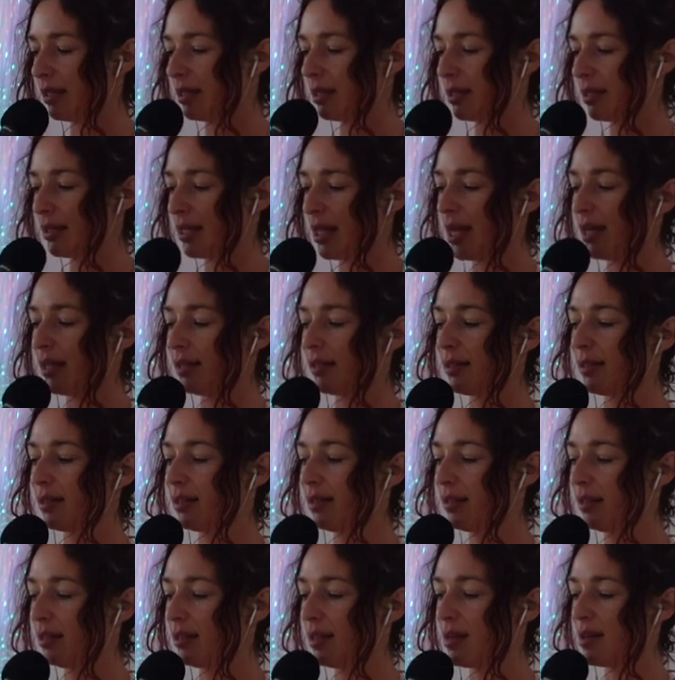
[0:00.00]
set
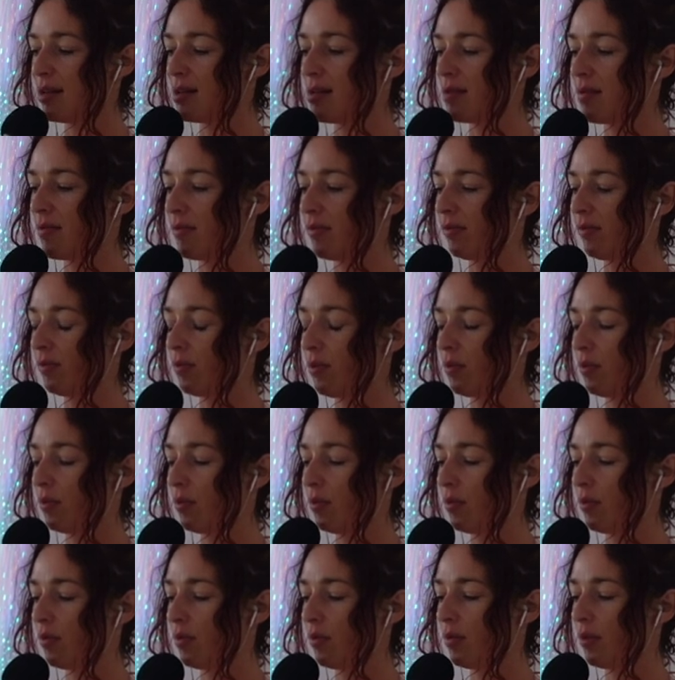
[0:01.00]
of
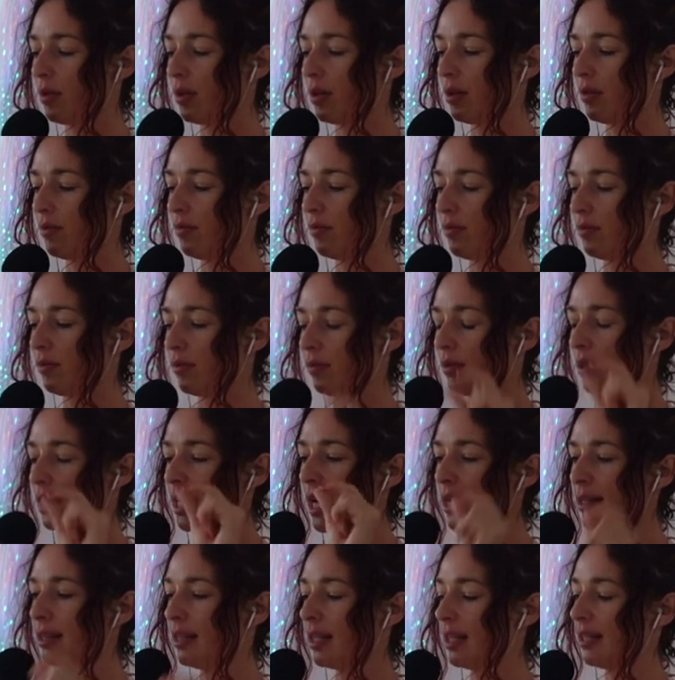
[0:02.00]

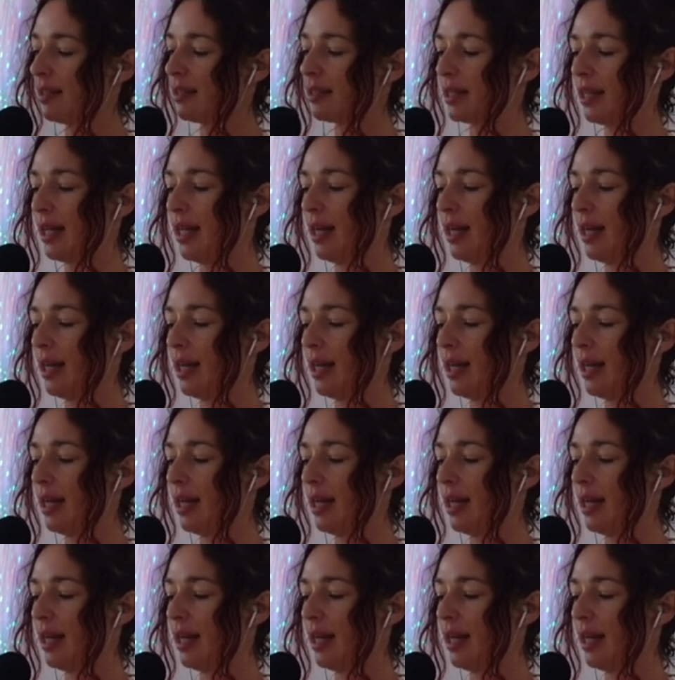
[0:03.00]
guidelines on